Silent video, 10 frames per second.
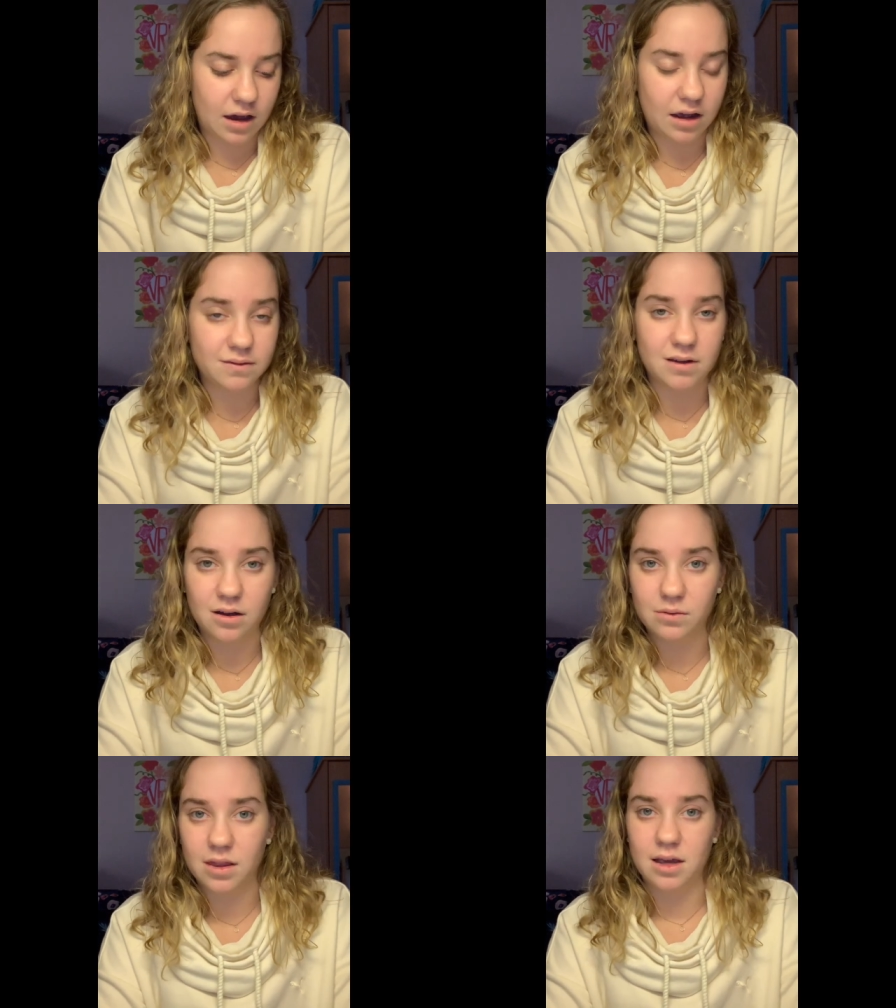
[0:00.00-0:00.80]
I've
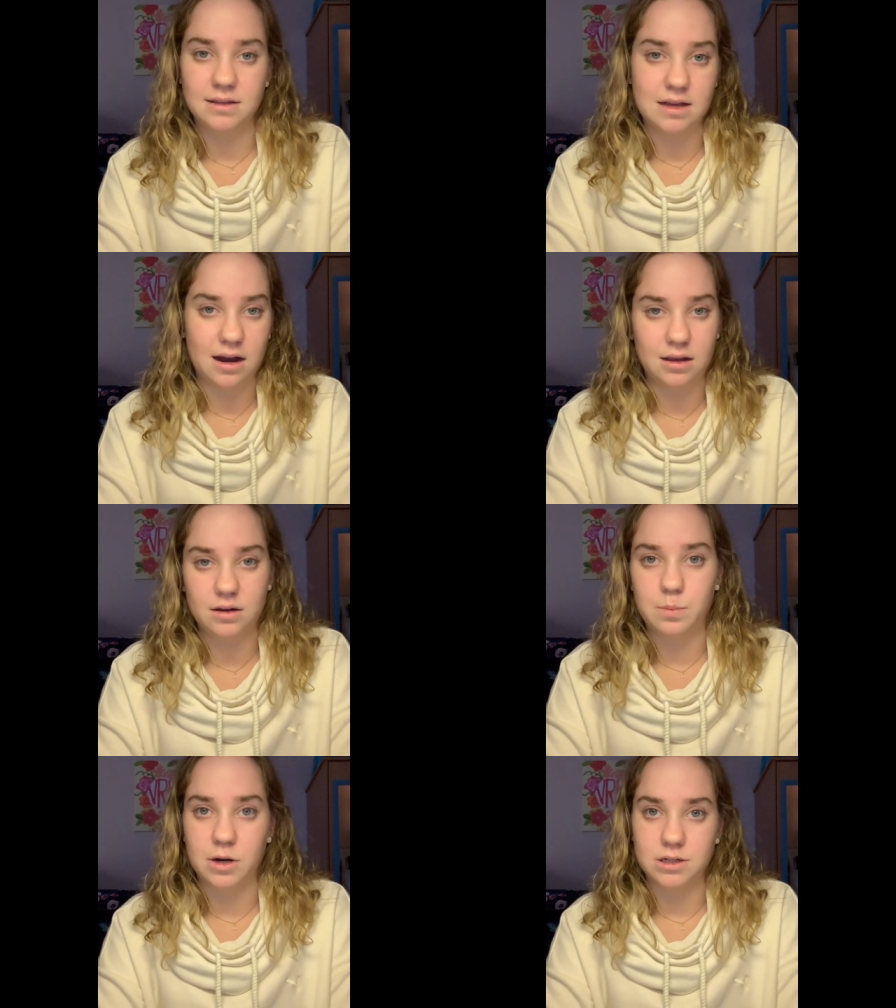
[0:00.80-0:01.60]
dealt with anxiety
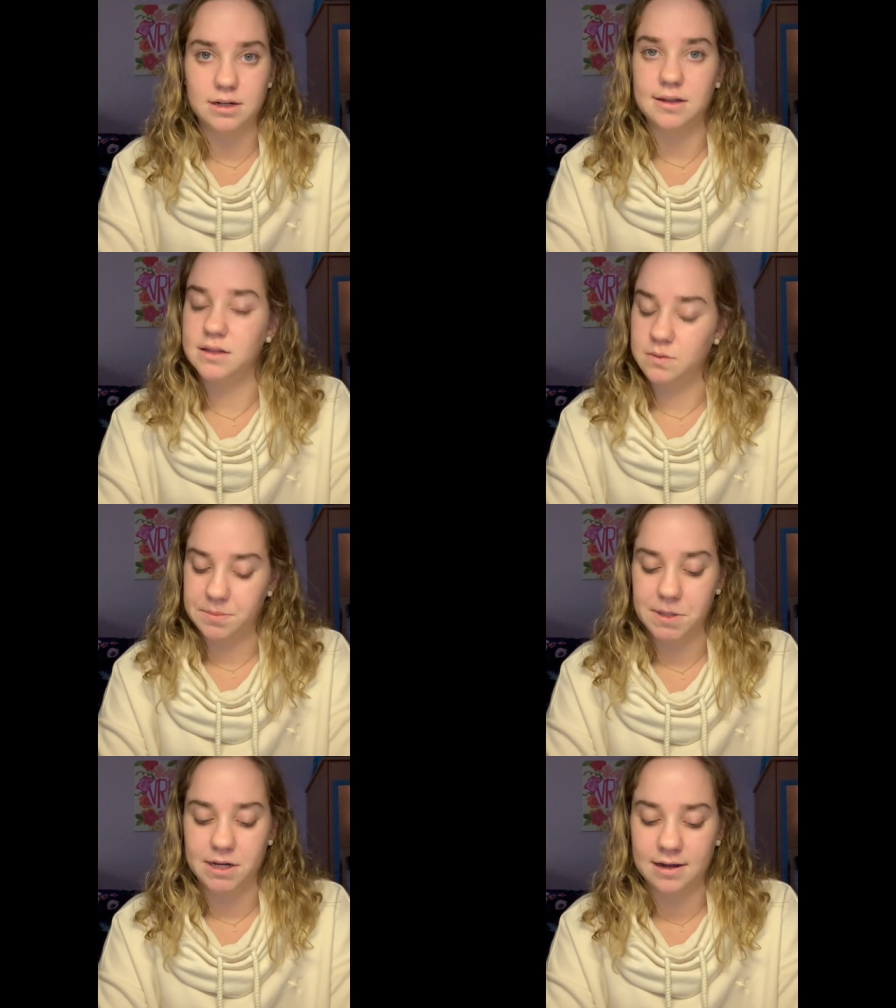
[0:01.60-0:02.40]
and depression, and that's what
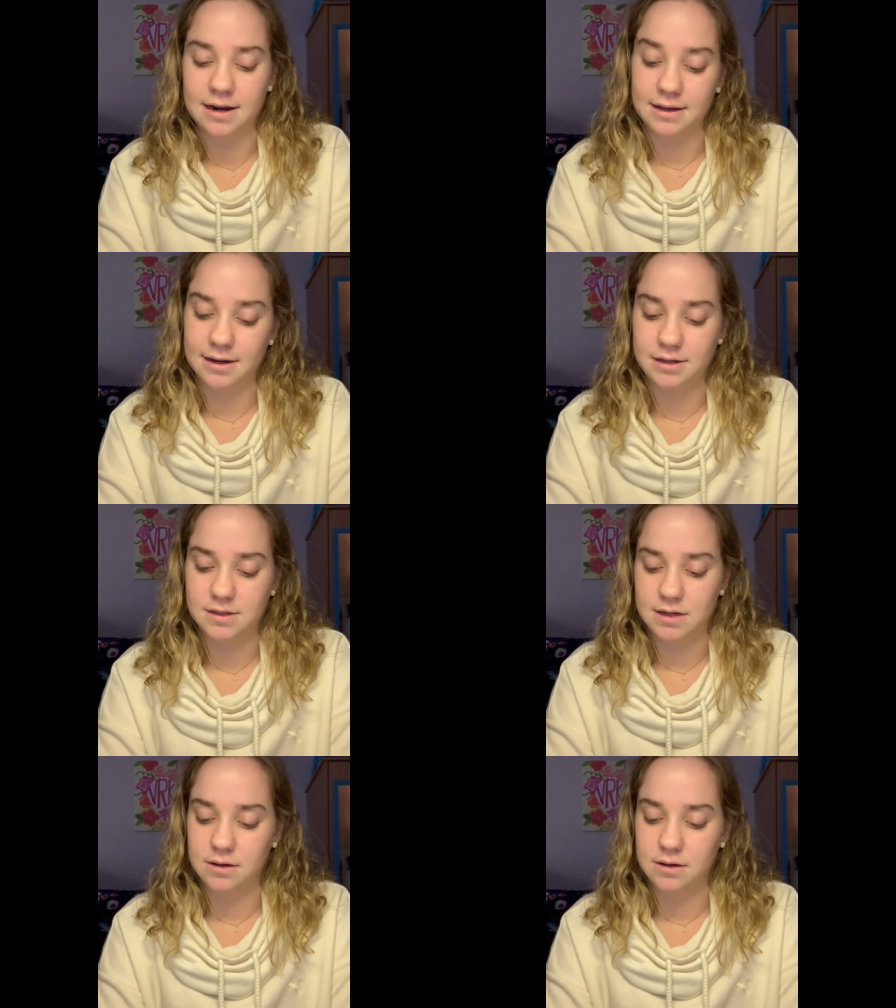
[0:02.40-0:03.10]
I'm going to kind of get into.